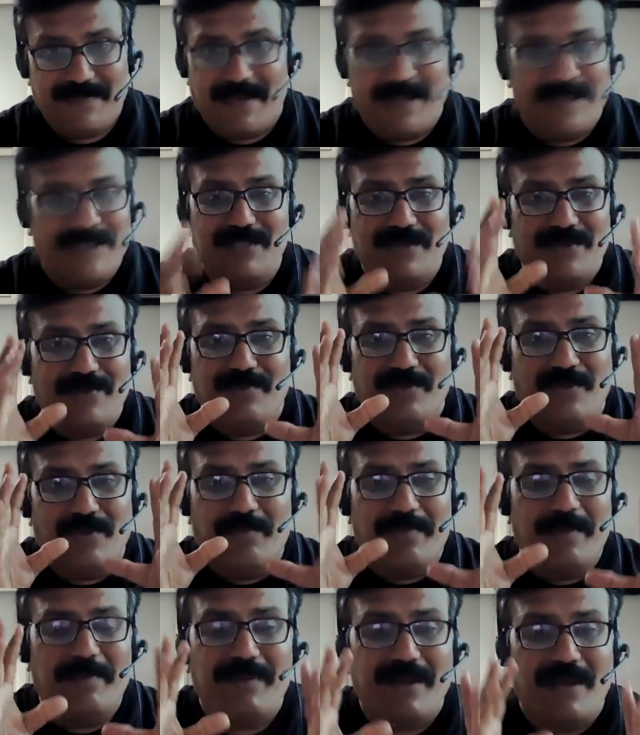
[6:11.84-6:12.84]
Guys, you,
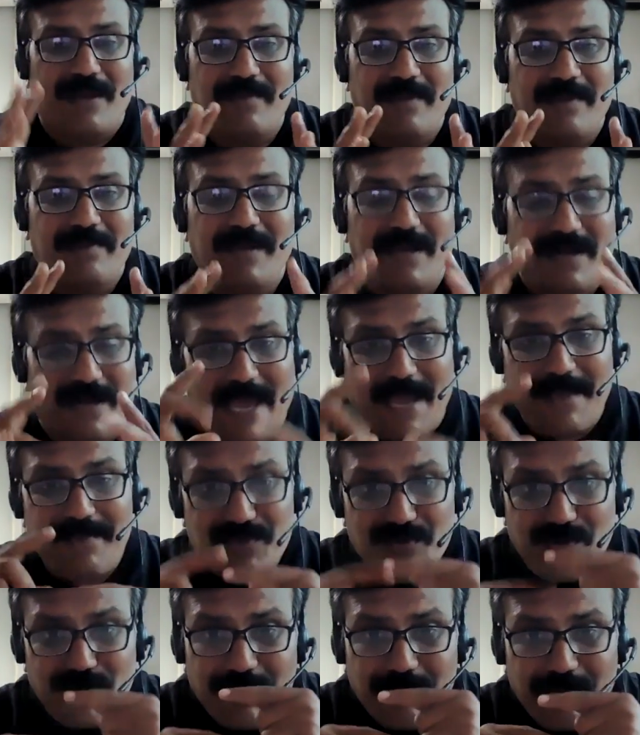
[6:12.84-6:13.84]
you people are with me.
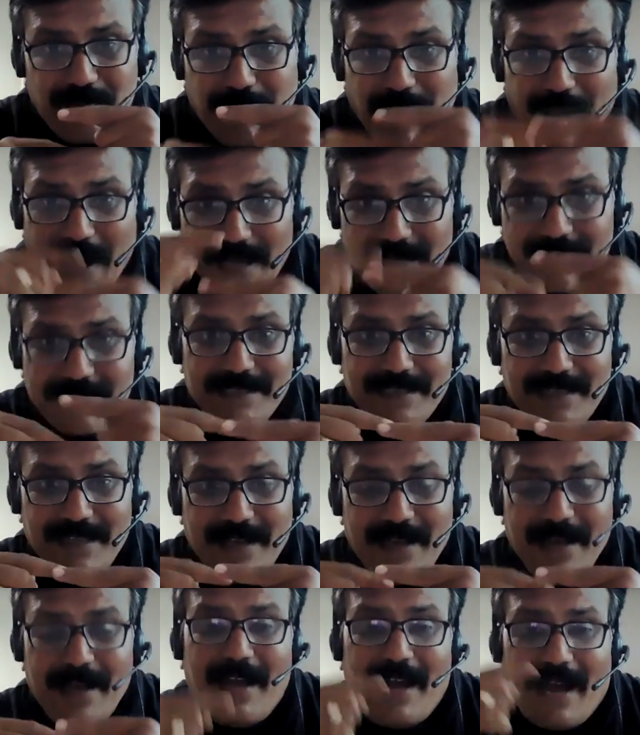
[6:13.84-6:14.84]
Time should pass
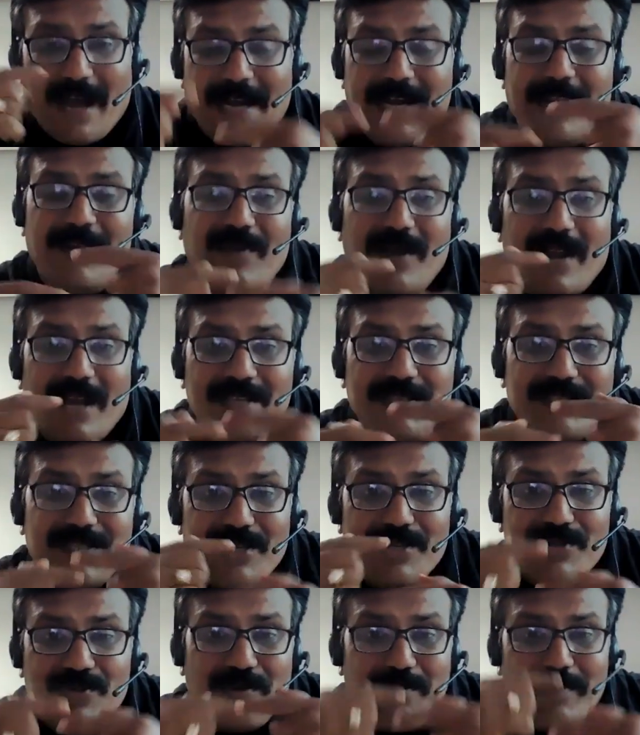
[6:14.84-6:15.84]
and your
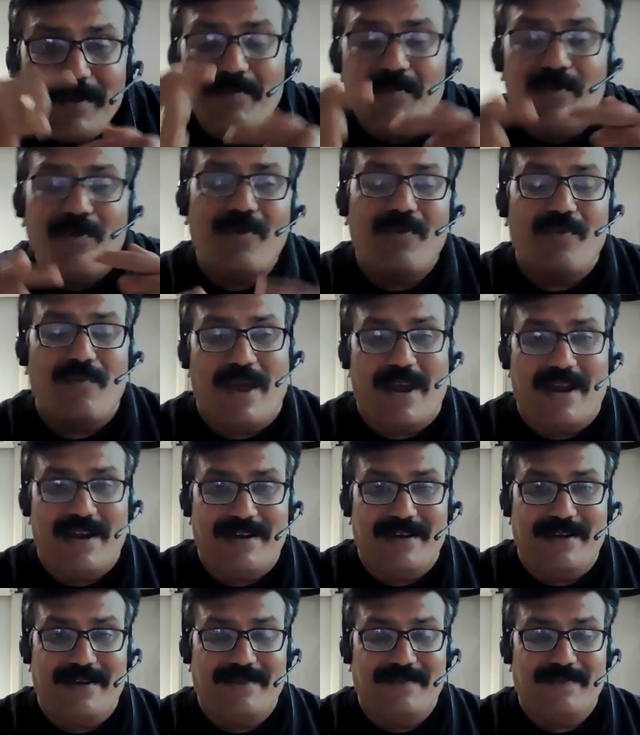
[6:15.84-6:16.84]
answer should be more
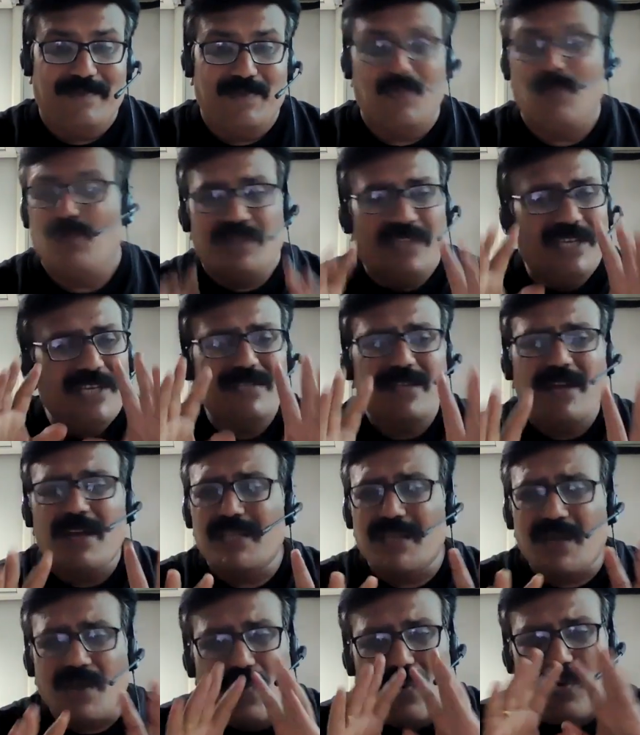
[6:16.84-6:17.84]
valid. So these
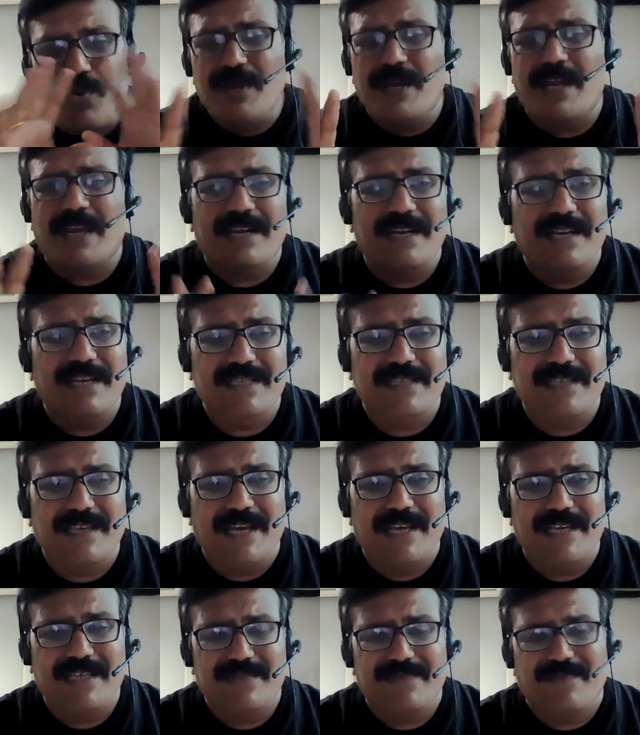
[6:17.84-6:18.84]
are the good techniques,
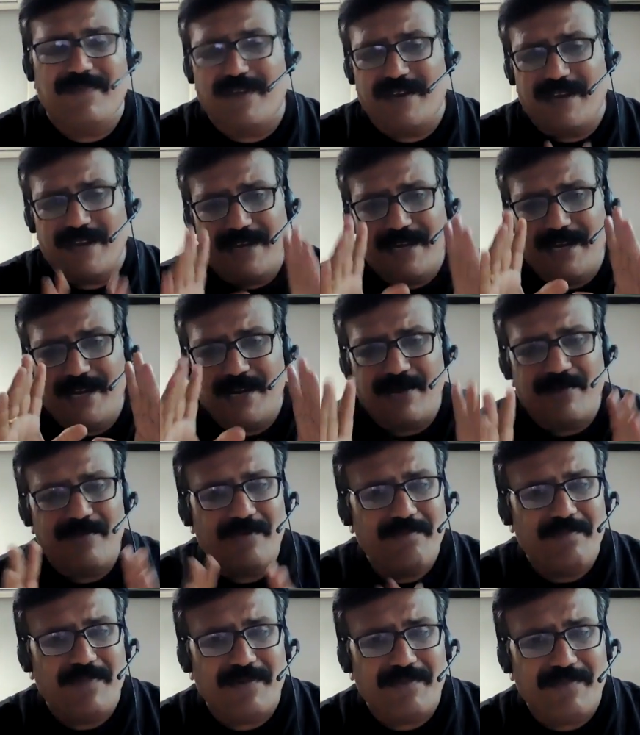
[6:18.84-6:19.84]
guys, for an
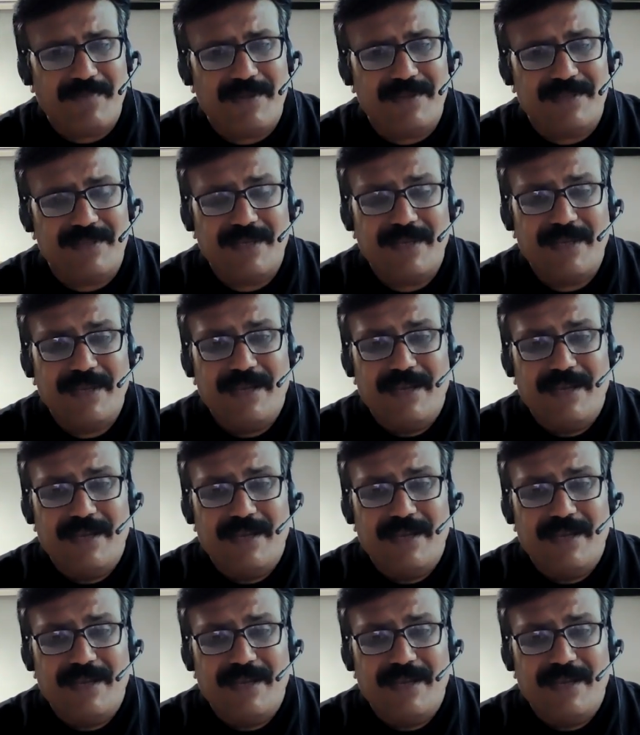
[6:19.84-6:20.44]
interview purpose.